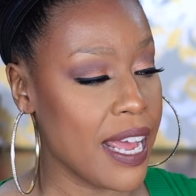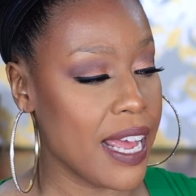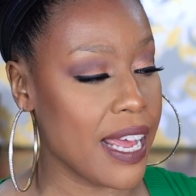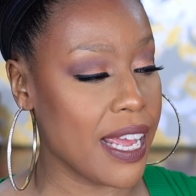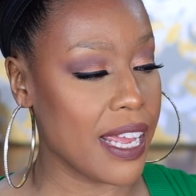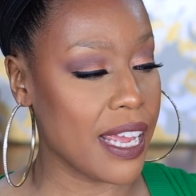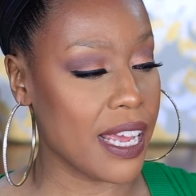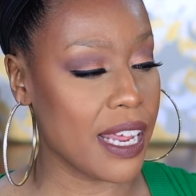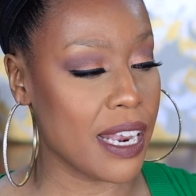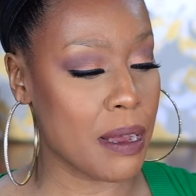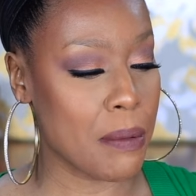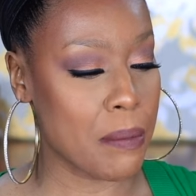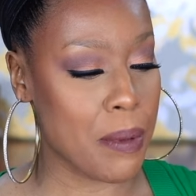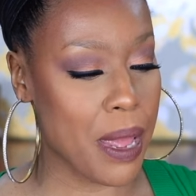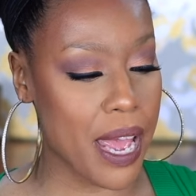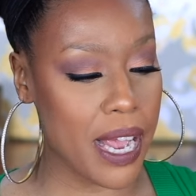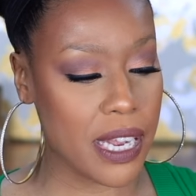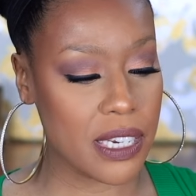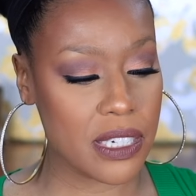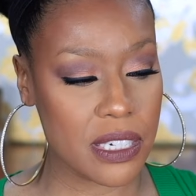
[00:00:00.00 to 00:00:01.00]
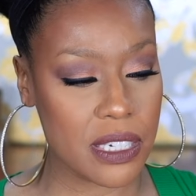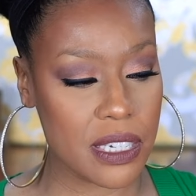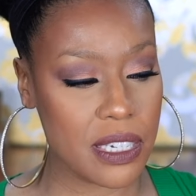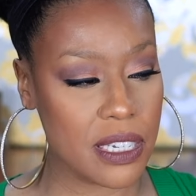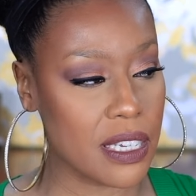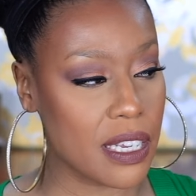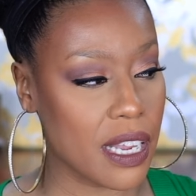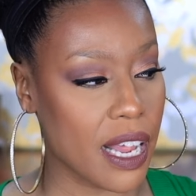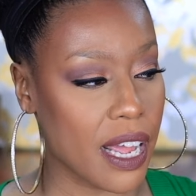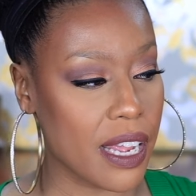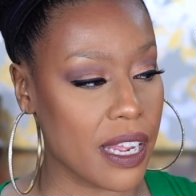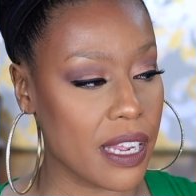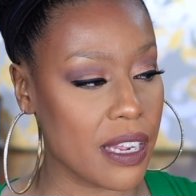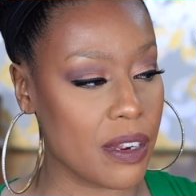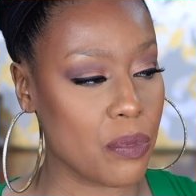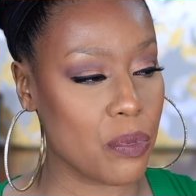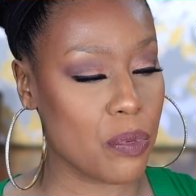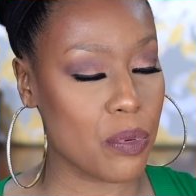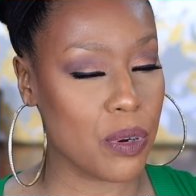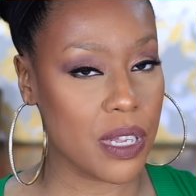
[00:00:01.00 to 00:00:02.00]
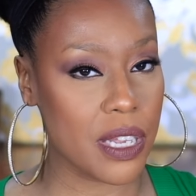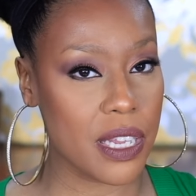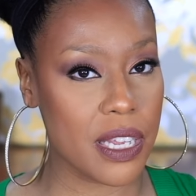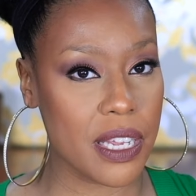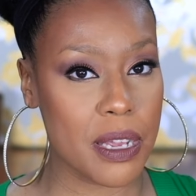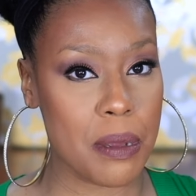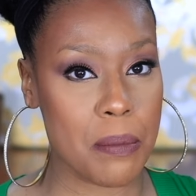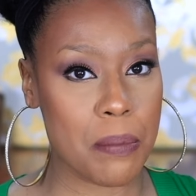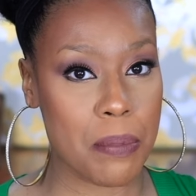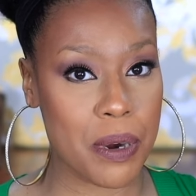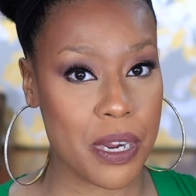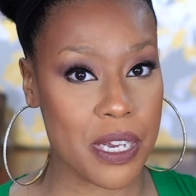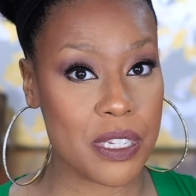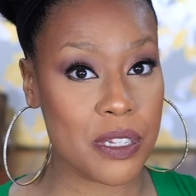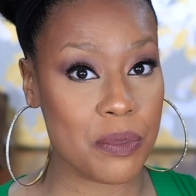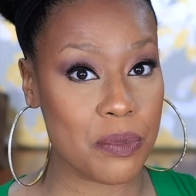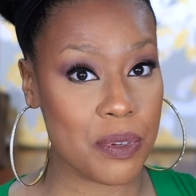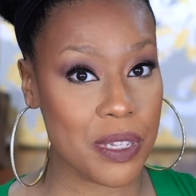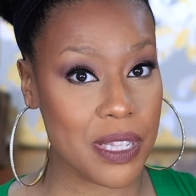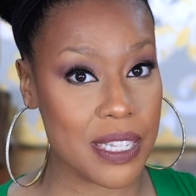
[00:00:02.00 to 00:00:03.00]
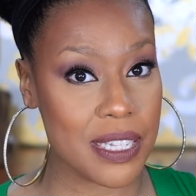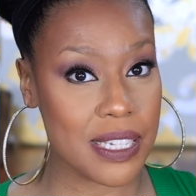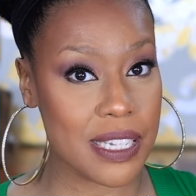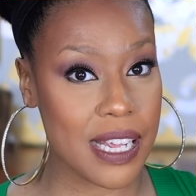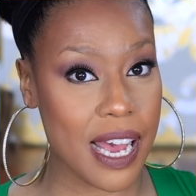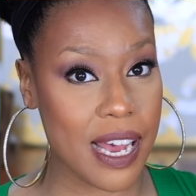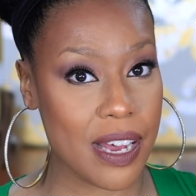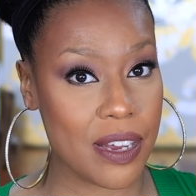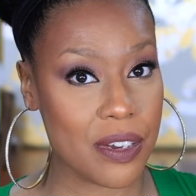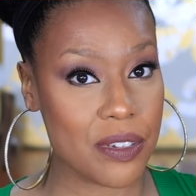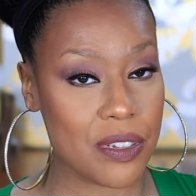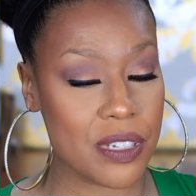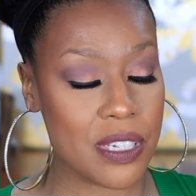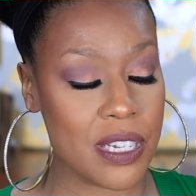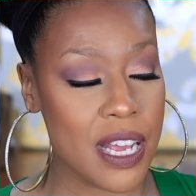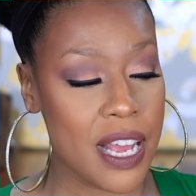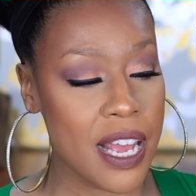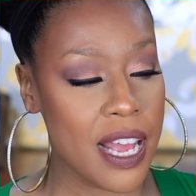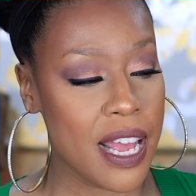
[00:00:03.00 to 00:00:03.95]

and I'm actually like really impressed with this house,